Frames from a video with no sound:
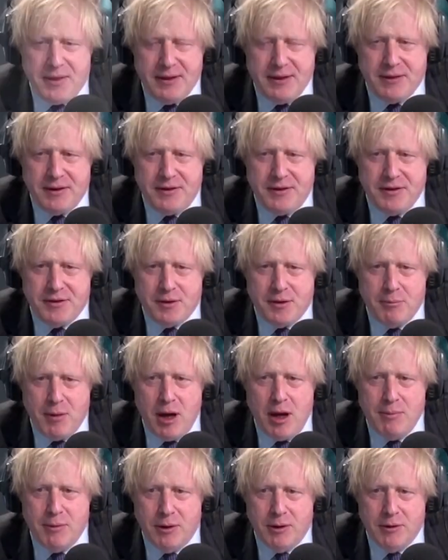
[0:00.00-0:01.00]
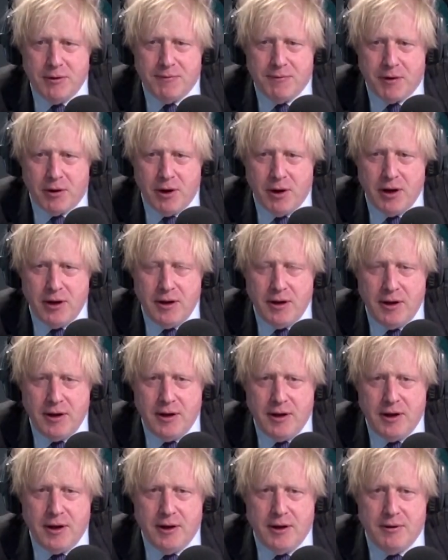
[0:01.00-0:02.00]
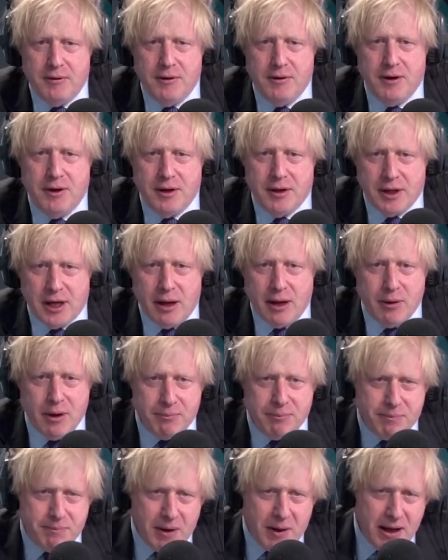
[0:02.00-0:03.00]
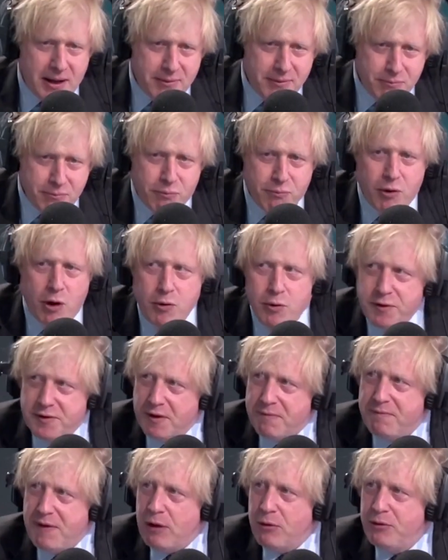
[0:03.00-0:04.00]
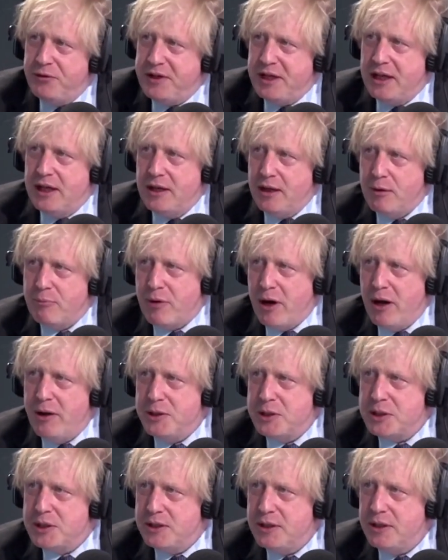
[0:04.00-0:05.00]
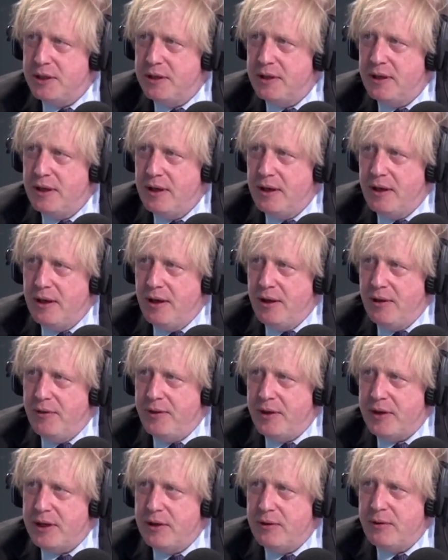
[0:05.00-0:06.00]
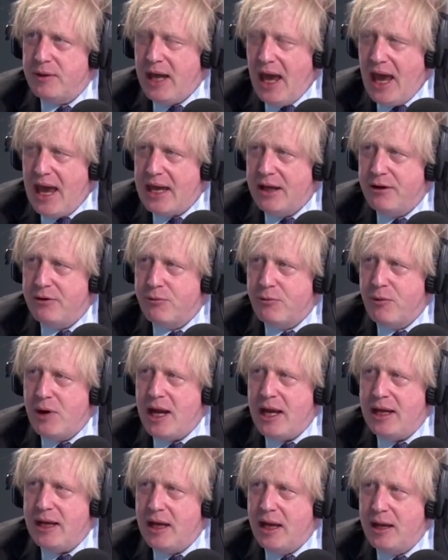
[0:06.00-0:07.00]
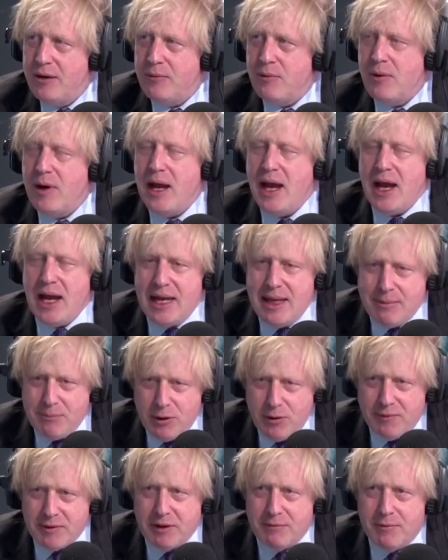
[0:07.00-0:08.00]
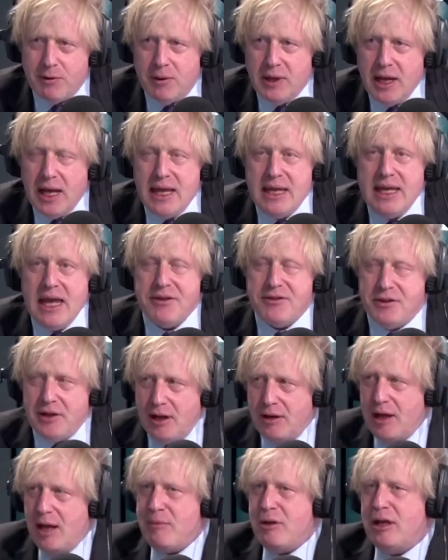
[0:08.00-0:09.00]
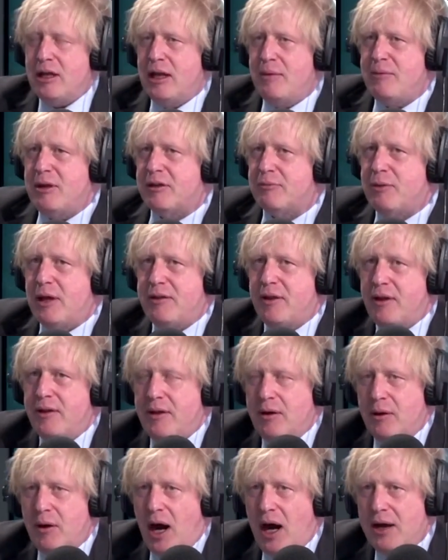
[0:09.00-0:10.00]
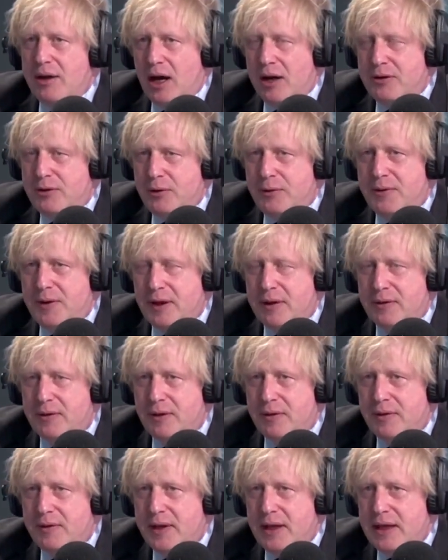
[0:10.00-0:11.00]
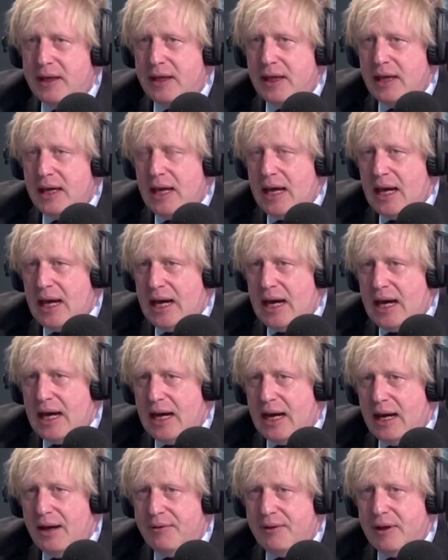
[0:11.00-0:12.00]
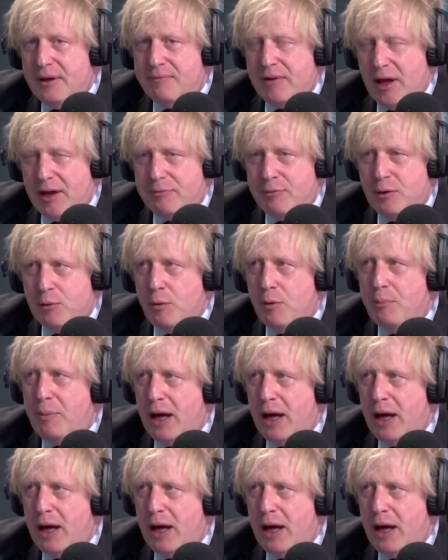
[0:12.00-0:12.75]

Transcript: I think this is the moment for a Rooseveltian approach to the UK. But you will have to balance the books at some point, moving it forward. Yes, and let me explain that. I do think that the investment